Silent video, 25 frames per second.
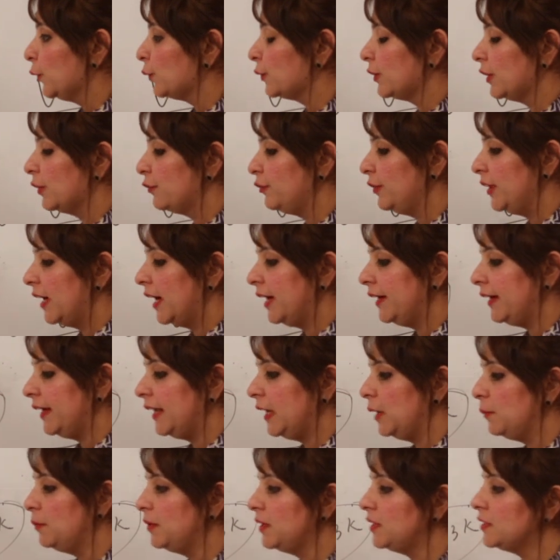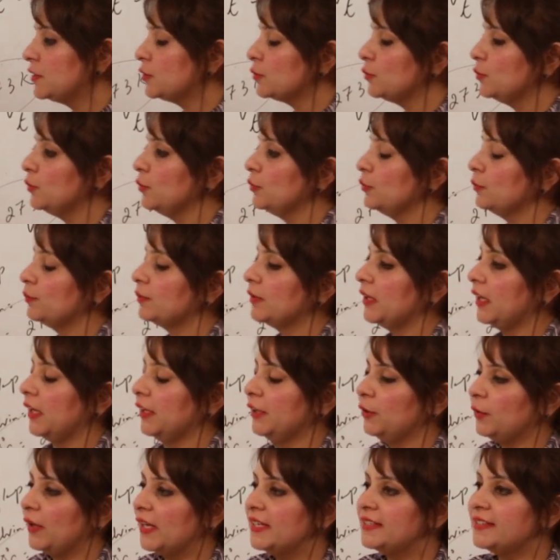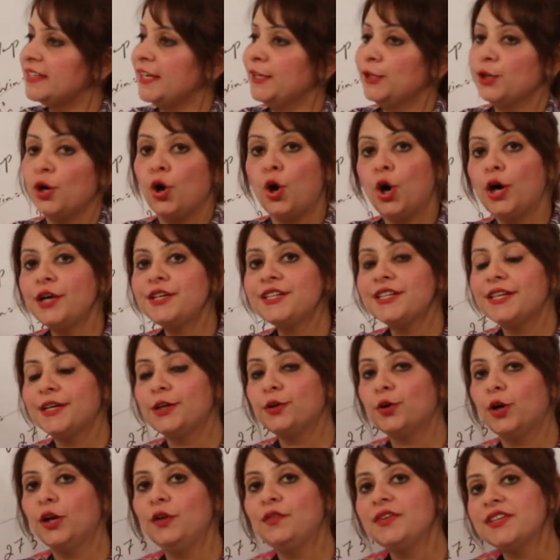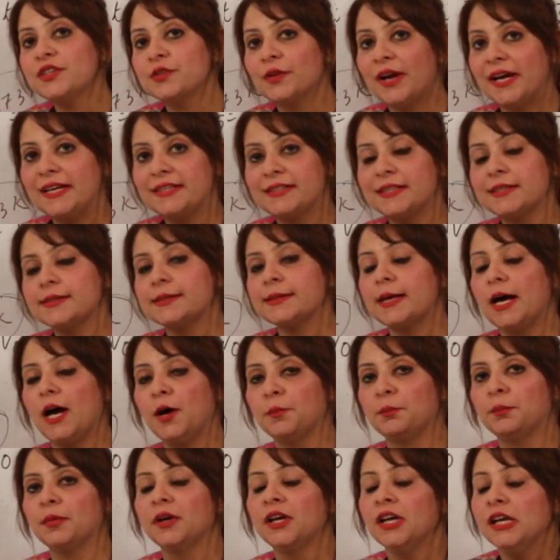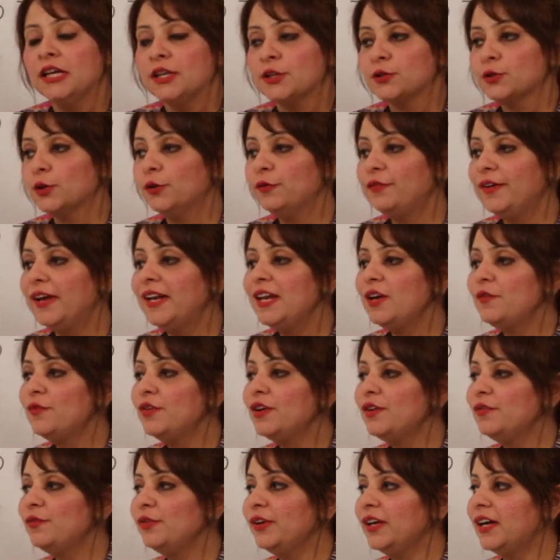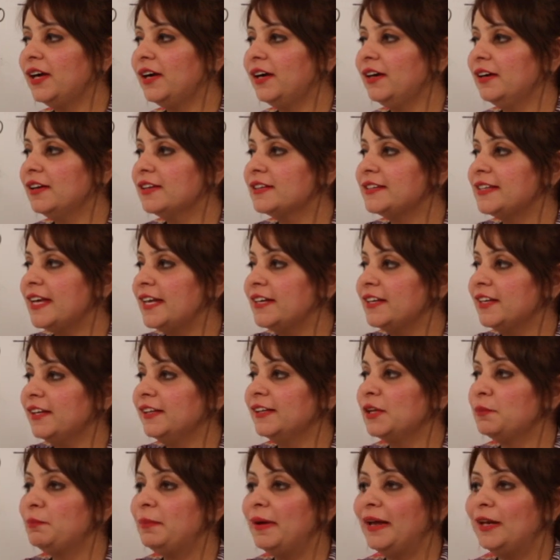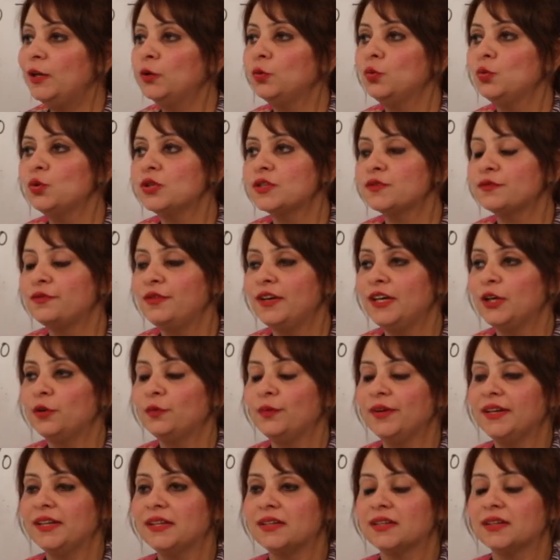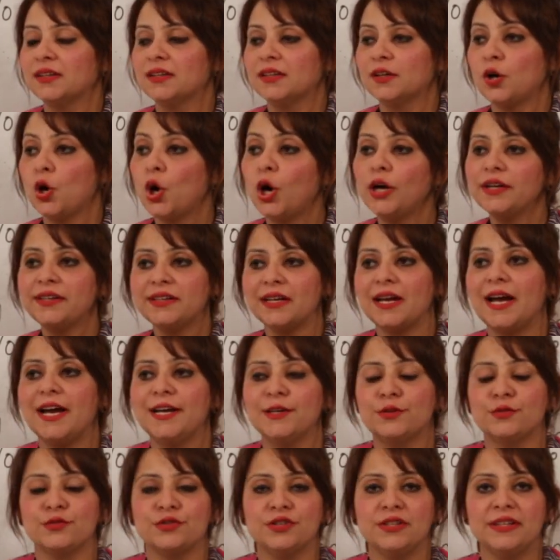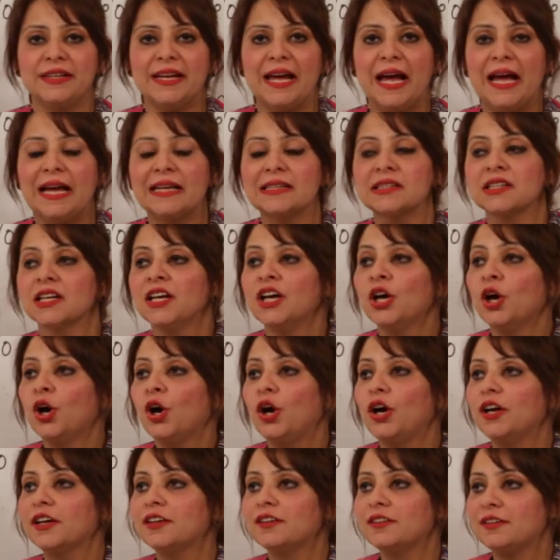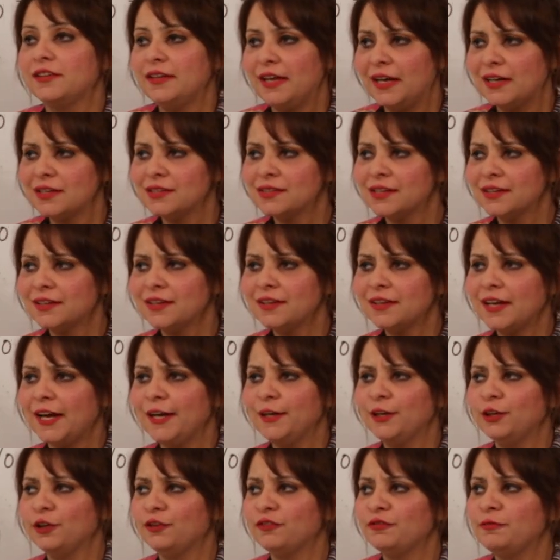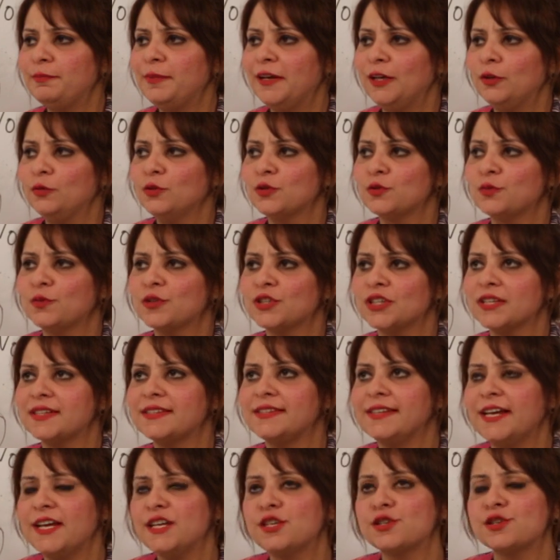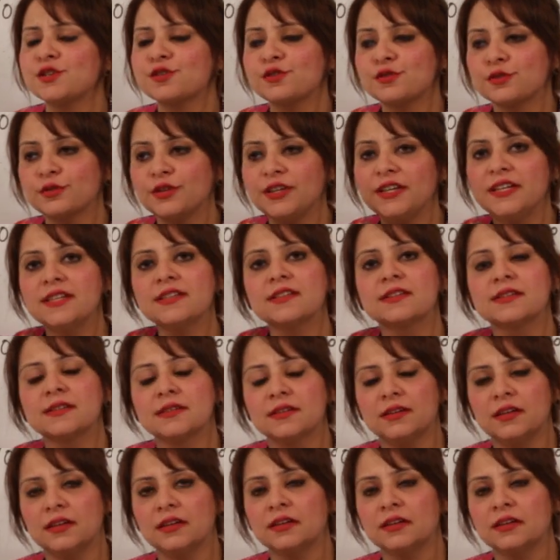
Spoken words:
we are able to, you can say the hot air always rises up. So whenever we are sending the balloons filled with the hot hydrogen gas, or there are certain kind of balloons which are sent into these